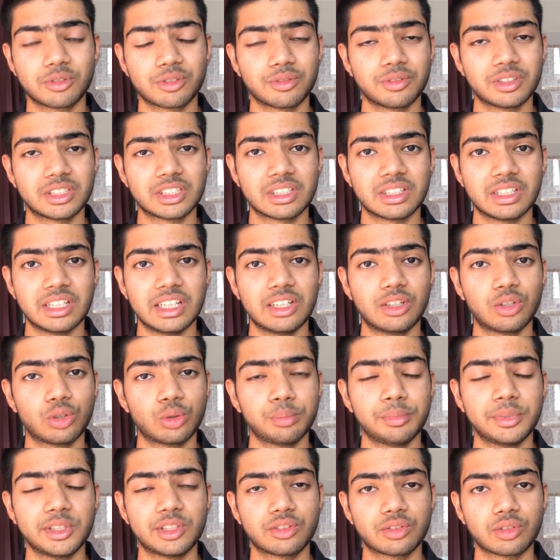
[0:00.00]
which need to
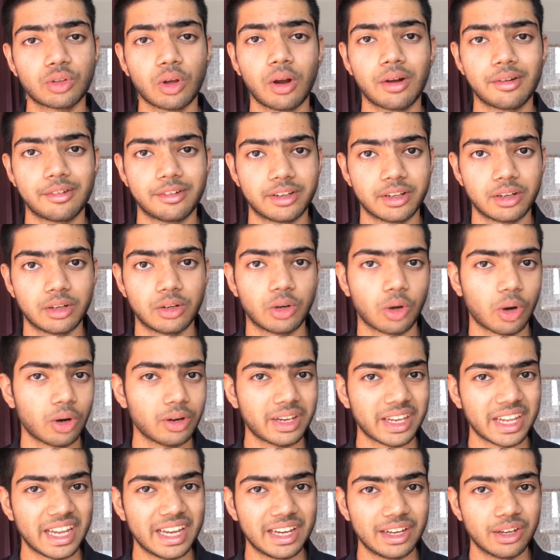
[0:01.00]
be solved,
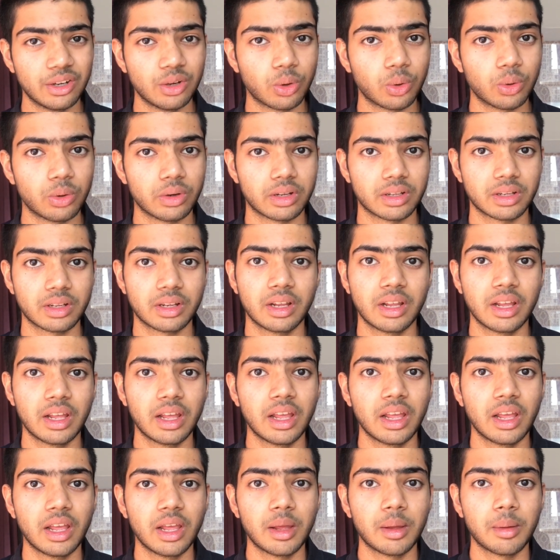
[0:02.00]
not ignored.
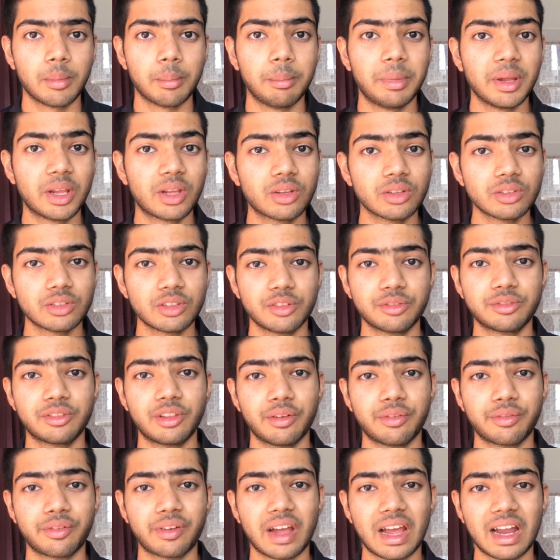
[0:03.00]
Because of
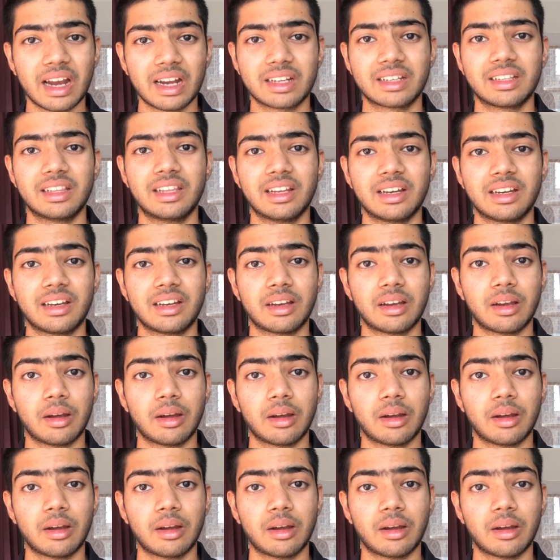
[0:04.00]
the fact that